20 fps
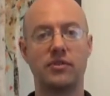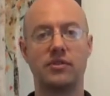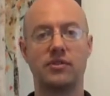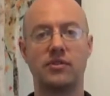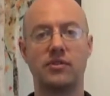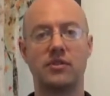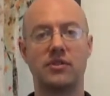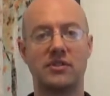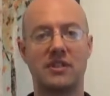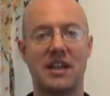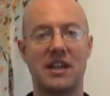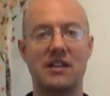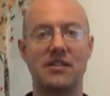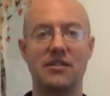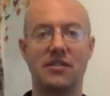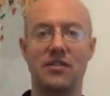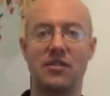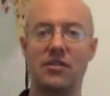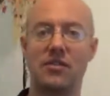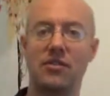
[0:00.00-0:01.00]
So it'll tend
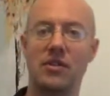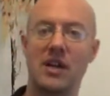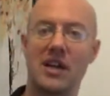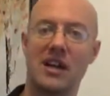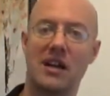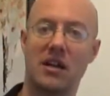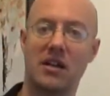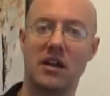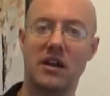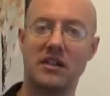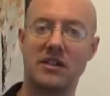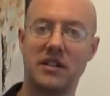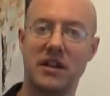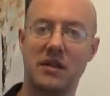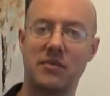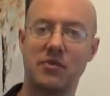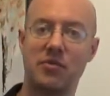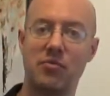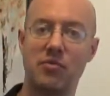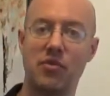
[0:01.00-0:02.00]
to, a lot of
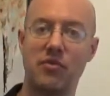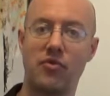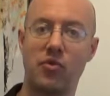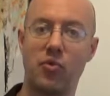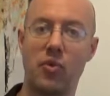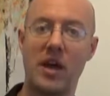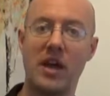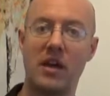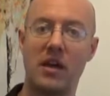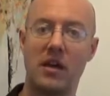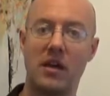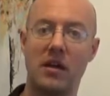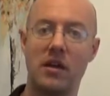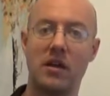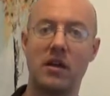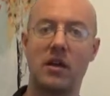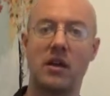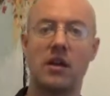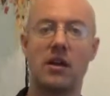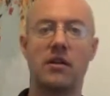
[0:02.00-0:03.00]
times, move away
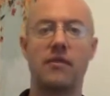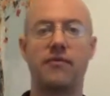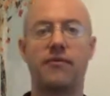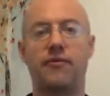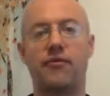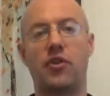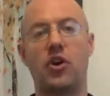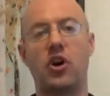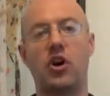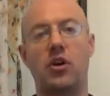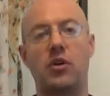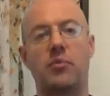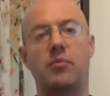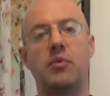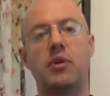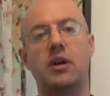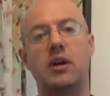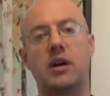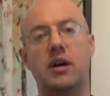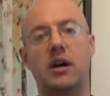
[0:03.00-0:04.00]
from
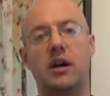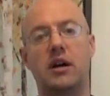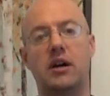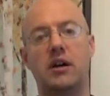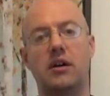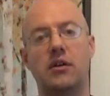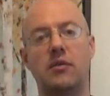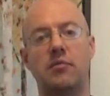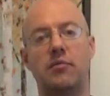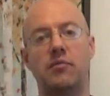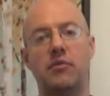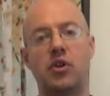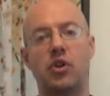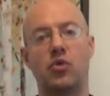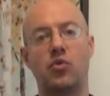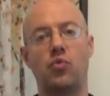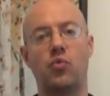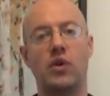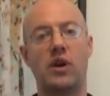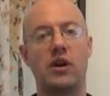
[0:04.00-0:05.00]

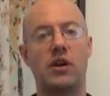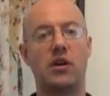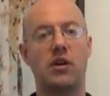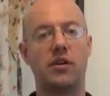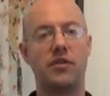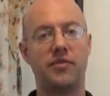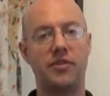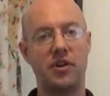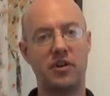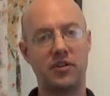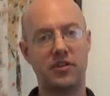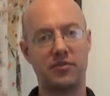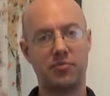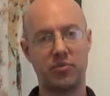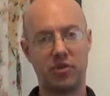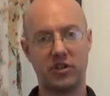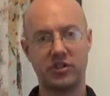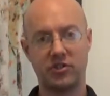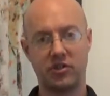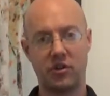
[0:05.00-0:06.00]
where there's
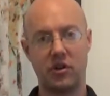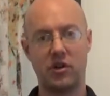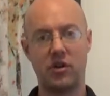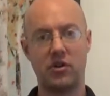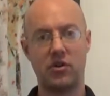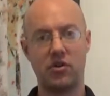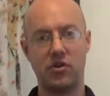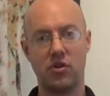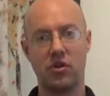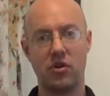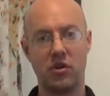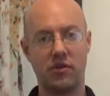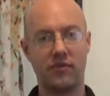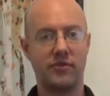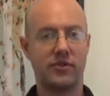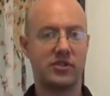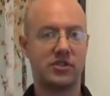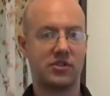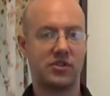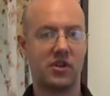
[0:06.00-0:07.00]
pressure on a nerve,
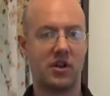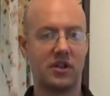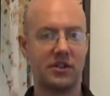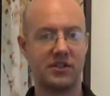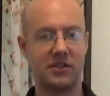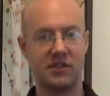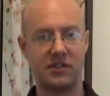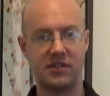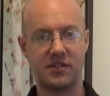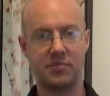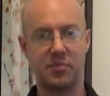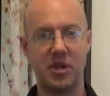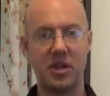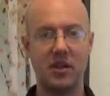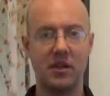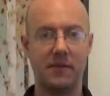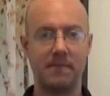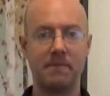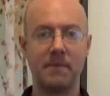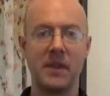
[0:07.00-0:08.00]
which is causing this
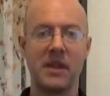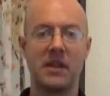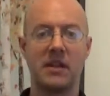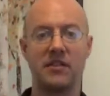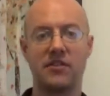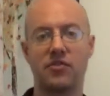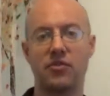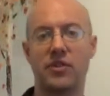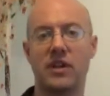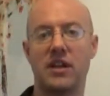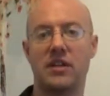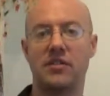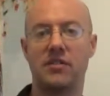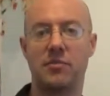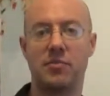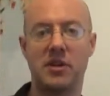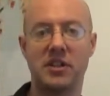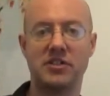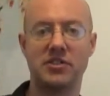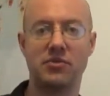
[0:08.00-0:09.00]
pain. And so again, the
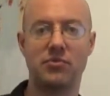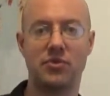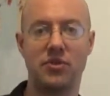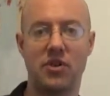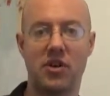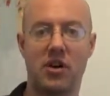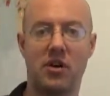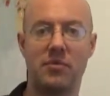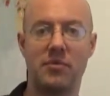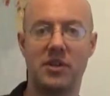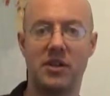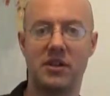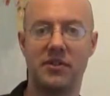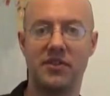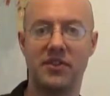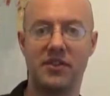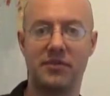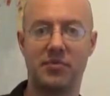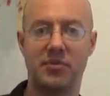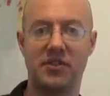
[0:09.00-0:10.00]
patient will come in
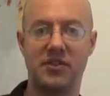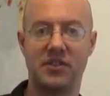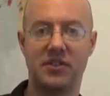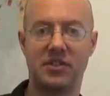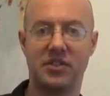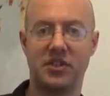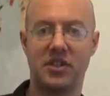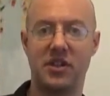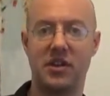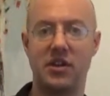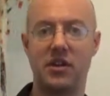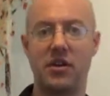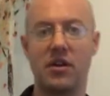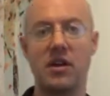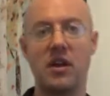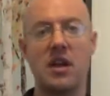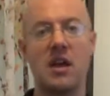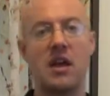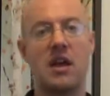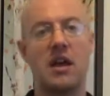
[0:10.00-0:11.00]
this position here.
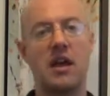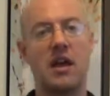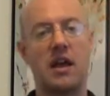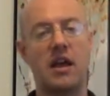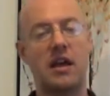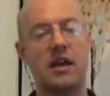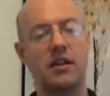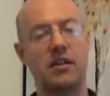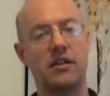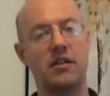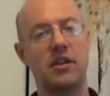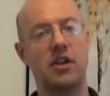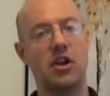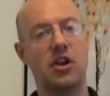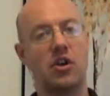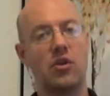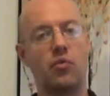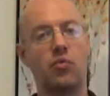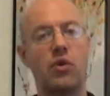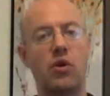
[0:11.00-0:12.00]
And
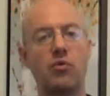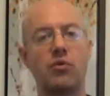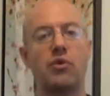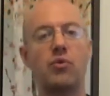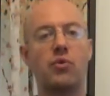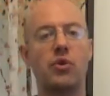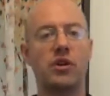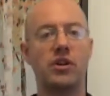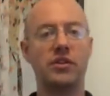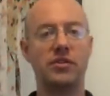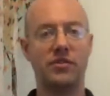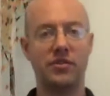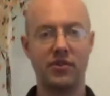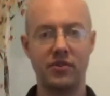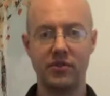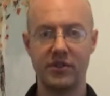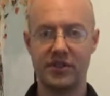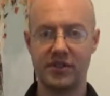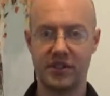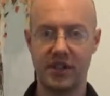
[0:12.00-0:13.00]
what we want to
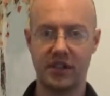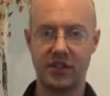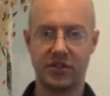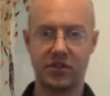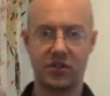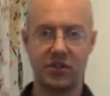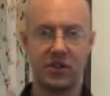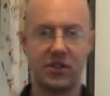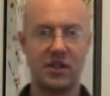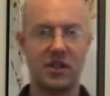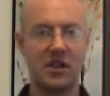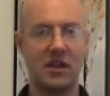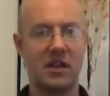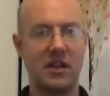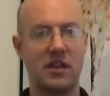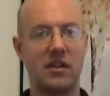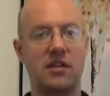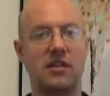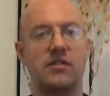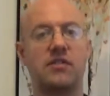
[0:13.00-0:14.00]
do essentially
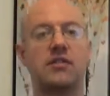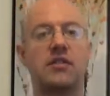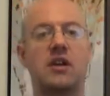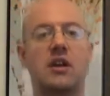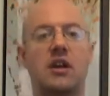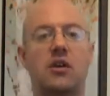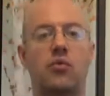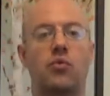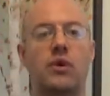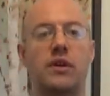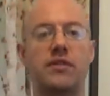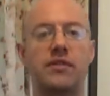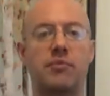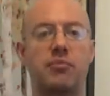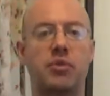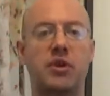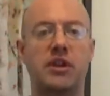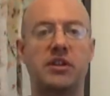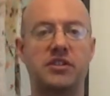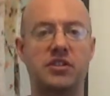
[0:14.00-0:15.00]
is when the
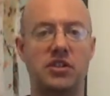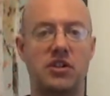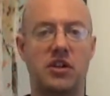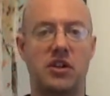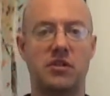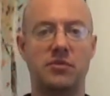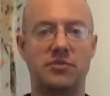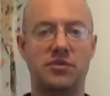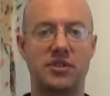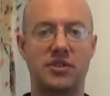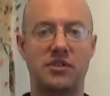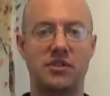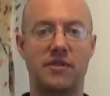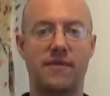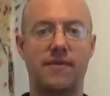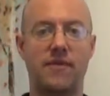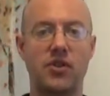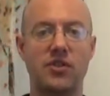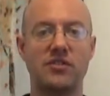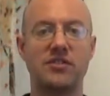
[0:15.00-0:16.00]
patient comes in, the
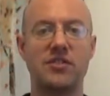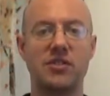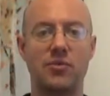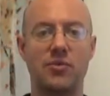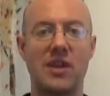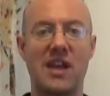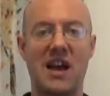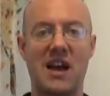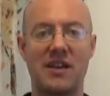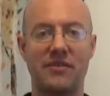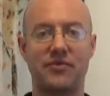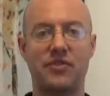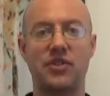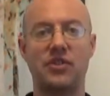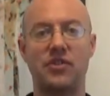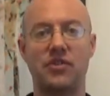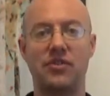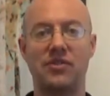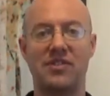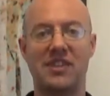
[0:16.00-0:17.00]
first thing we have to
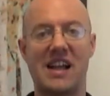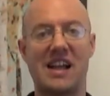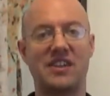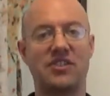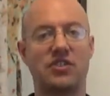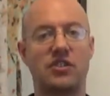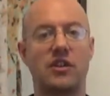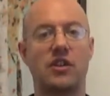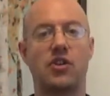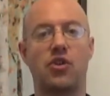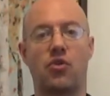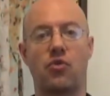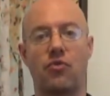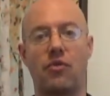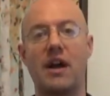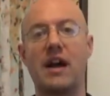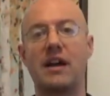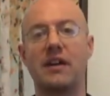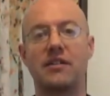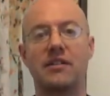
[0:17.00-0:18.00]
do is actually
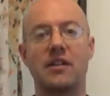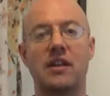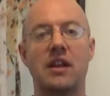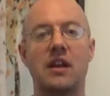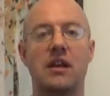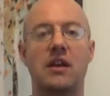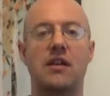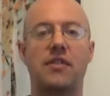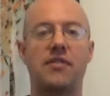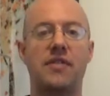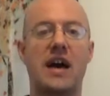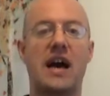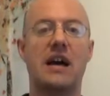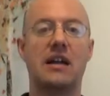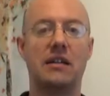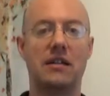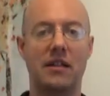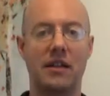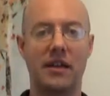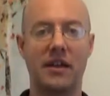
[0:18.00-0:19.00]
correct
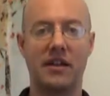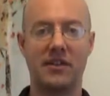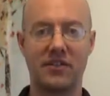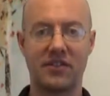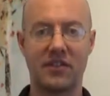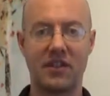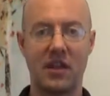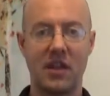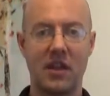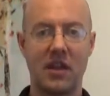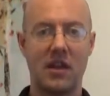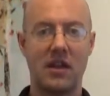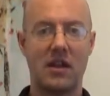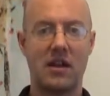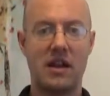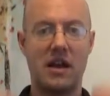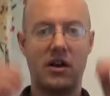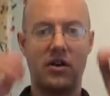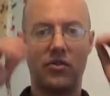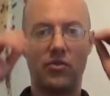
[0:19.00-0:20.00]
that list.
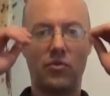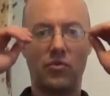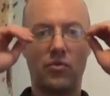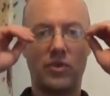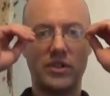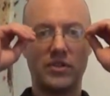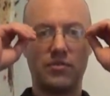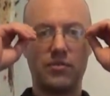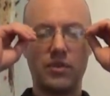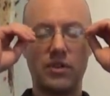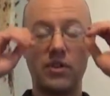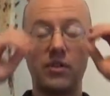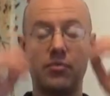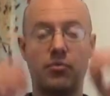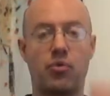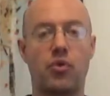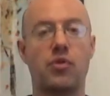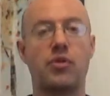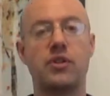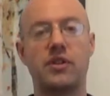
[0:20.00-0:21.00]
Now, what's really
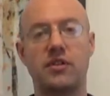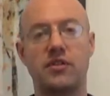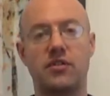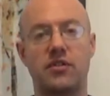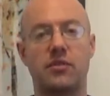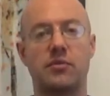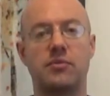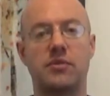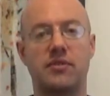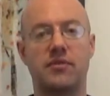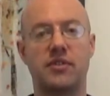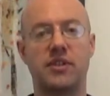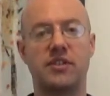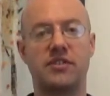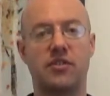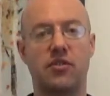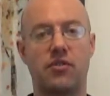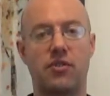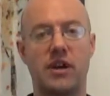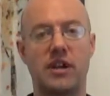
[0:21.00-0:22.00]
important in terms of list
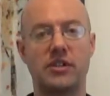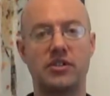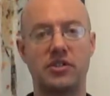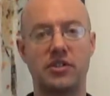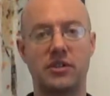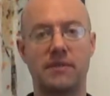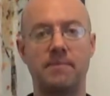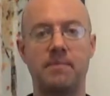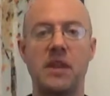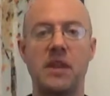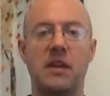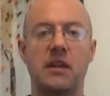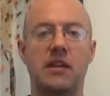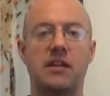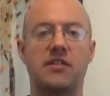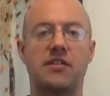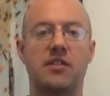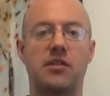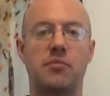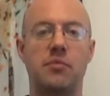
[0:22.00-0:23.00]
correction
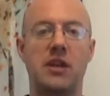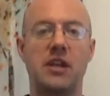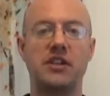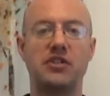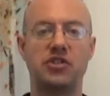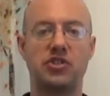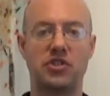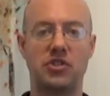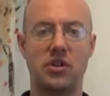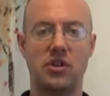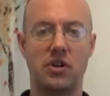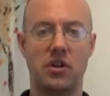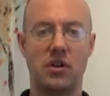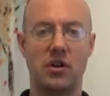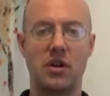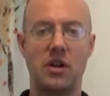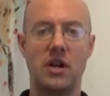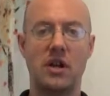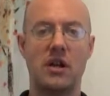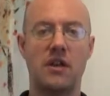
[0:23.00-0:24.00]
is to make
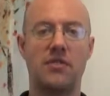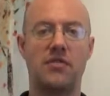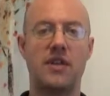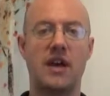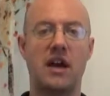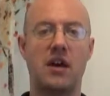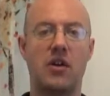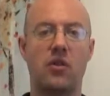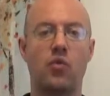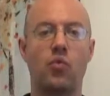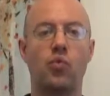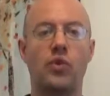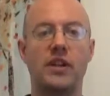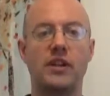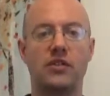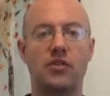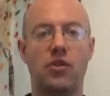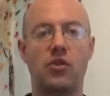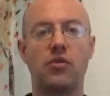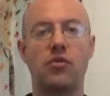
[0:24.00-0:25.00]
sure that we
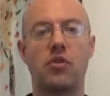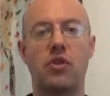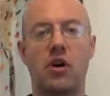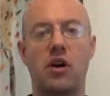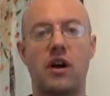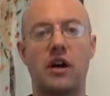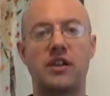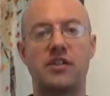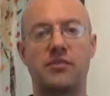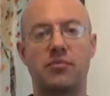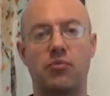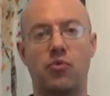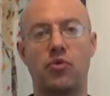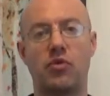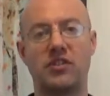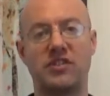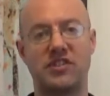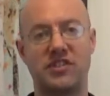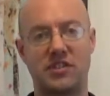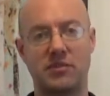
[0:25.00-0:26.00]
don't cause more
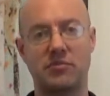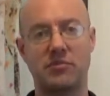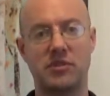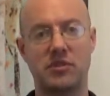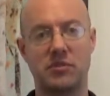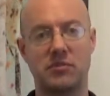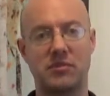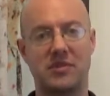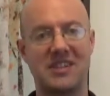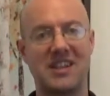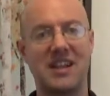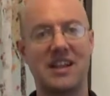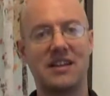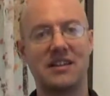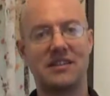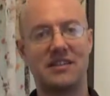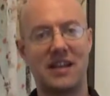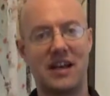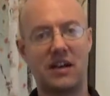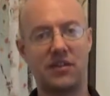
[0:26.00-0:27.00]
symptoms
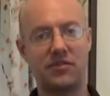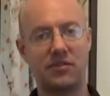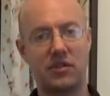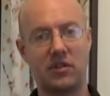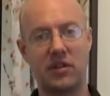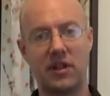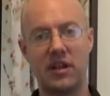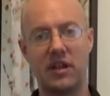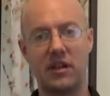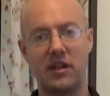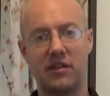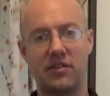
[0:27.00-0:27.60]
down the leg.